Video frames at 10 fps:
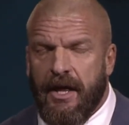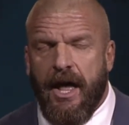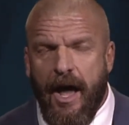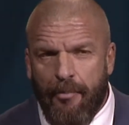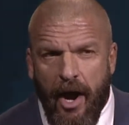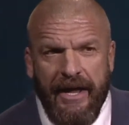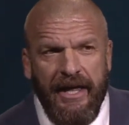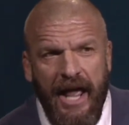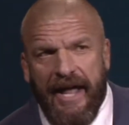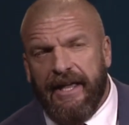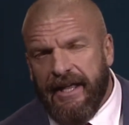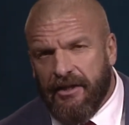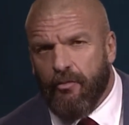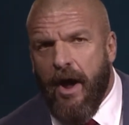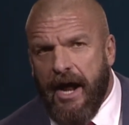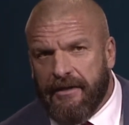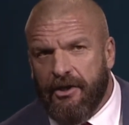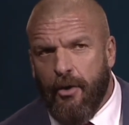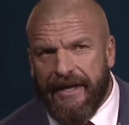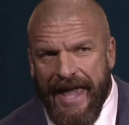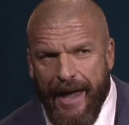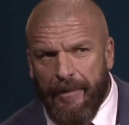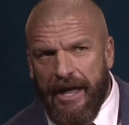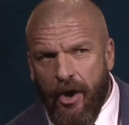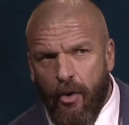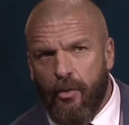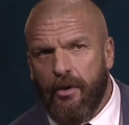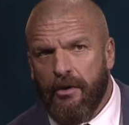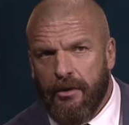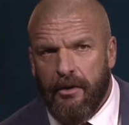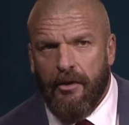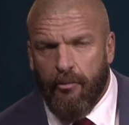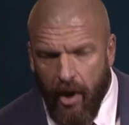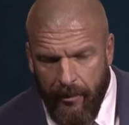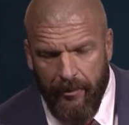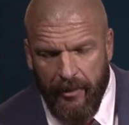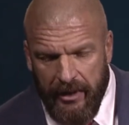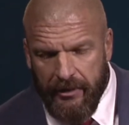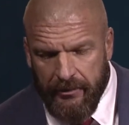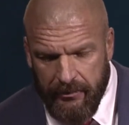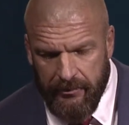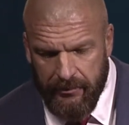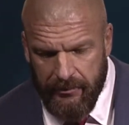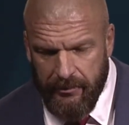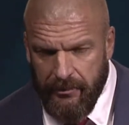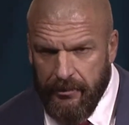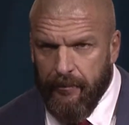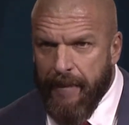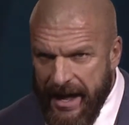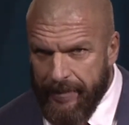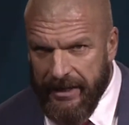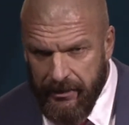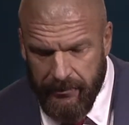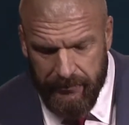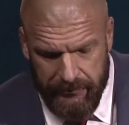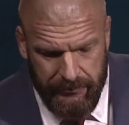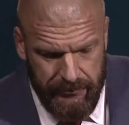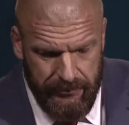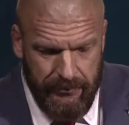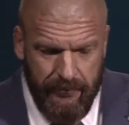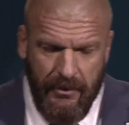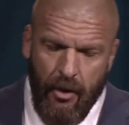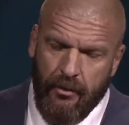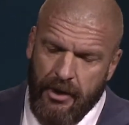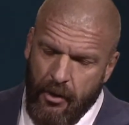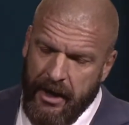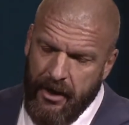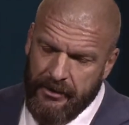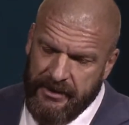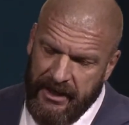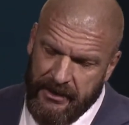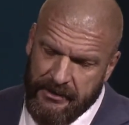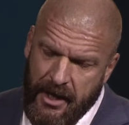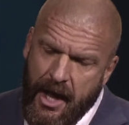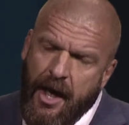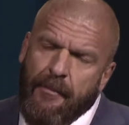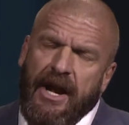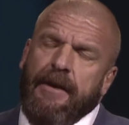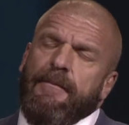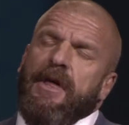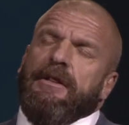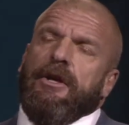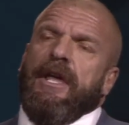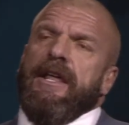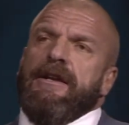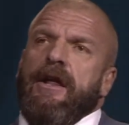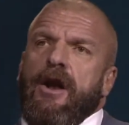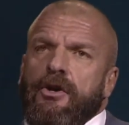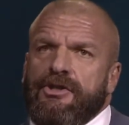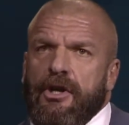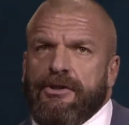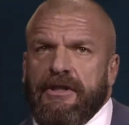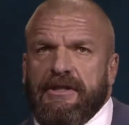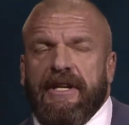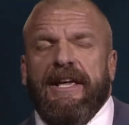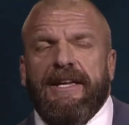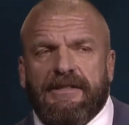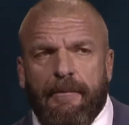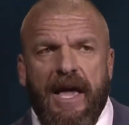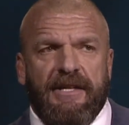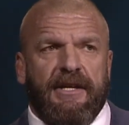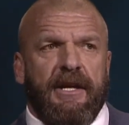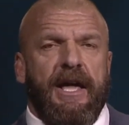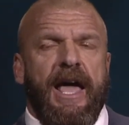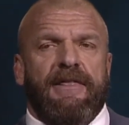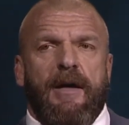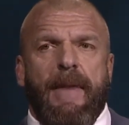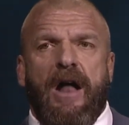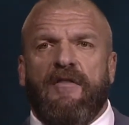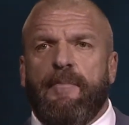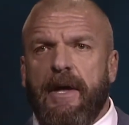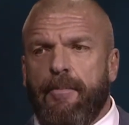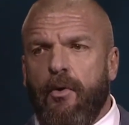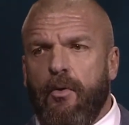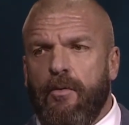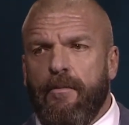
I can get The Rock to do a cameo, probably. Maybe. No guarantees. But look, in all seriousness, it is amazing at the amount of people